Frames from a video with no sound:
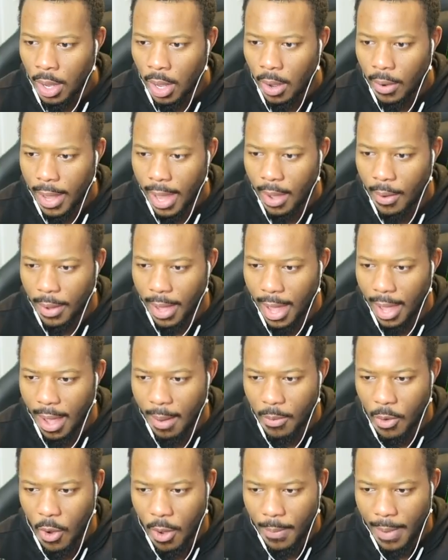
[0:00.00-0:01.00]
Okay, okay,
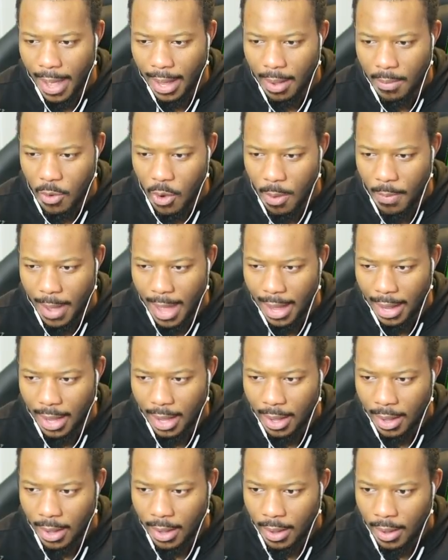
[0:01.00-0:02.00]
I'm going back. I'm going back.
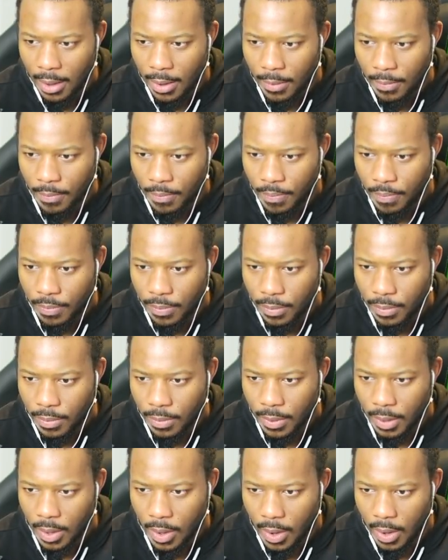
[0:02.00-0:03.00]

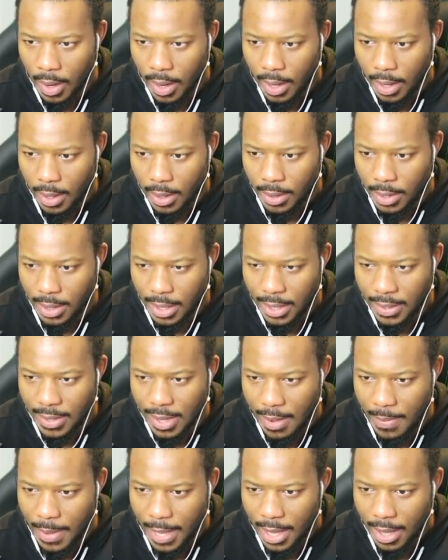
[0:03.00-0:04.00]
Alright. Did he
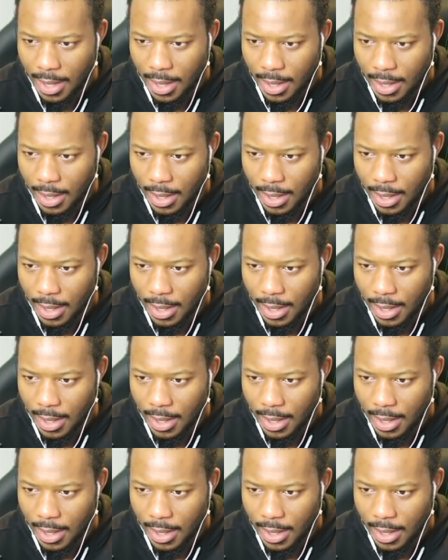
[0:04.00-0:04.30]
see me?